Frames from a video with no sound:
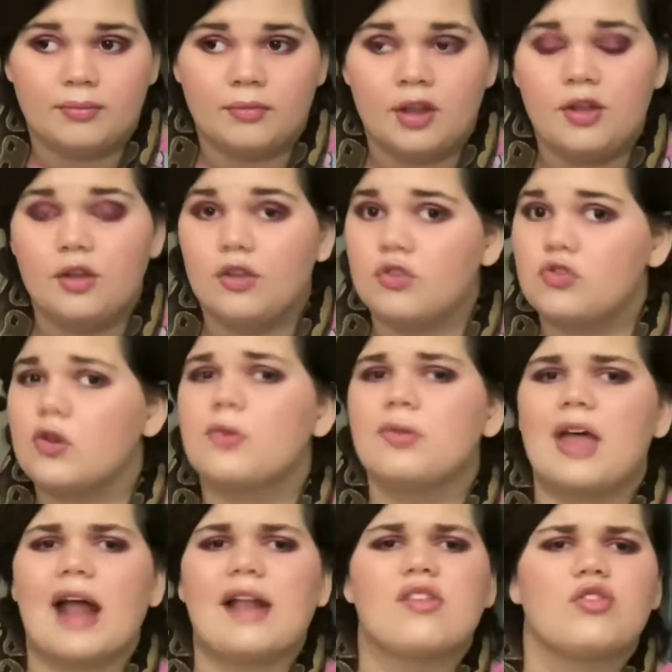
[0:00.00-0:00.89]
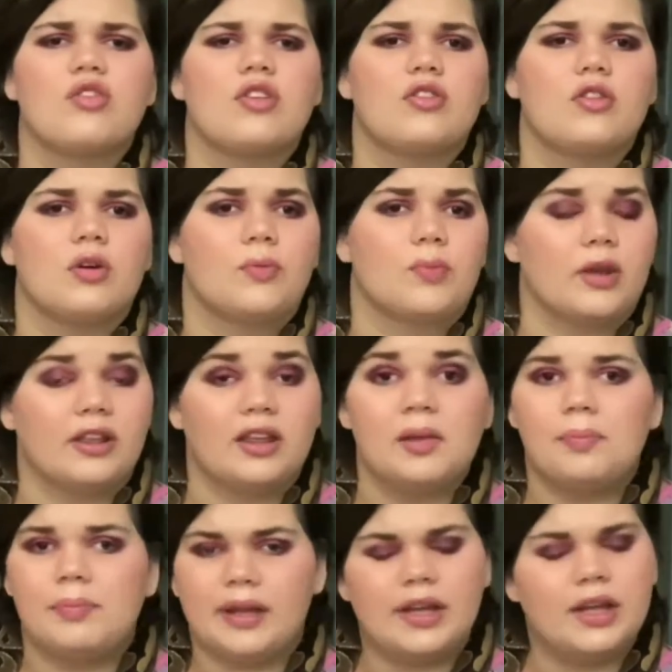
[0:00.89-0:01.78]
So that's just a really
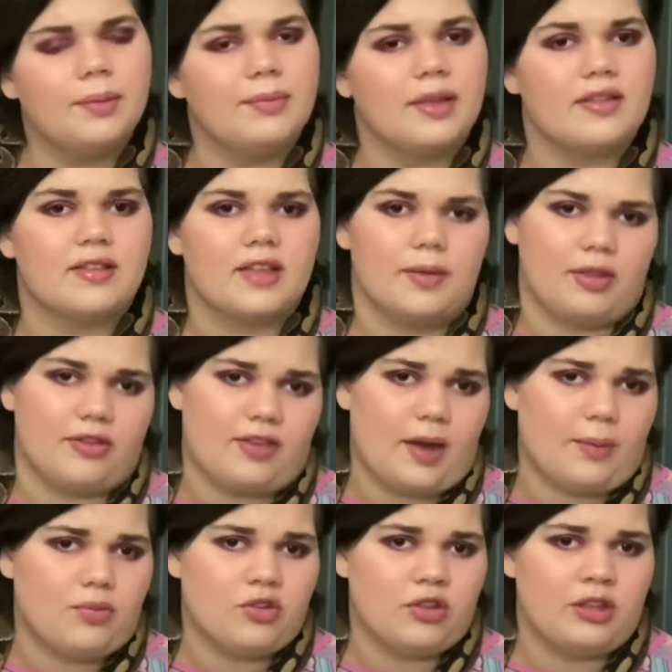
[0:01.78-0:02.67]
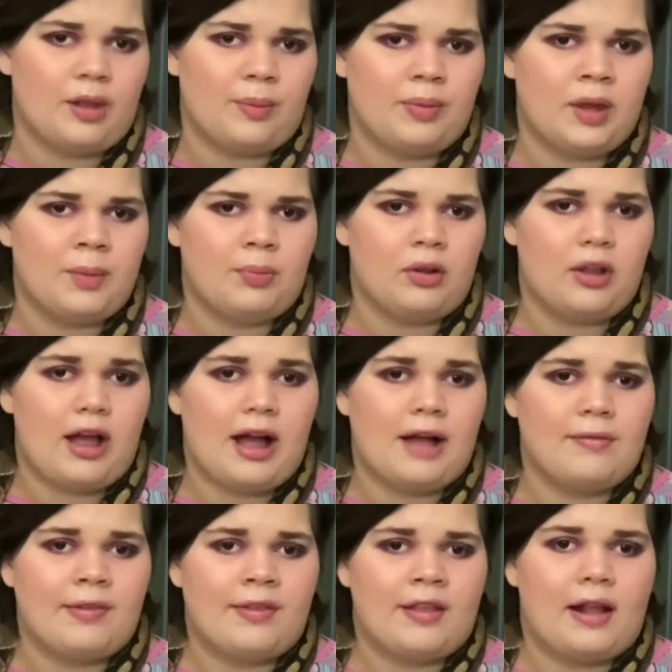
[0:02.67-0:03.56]
big misconception that people have, is that,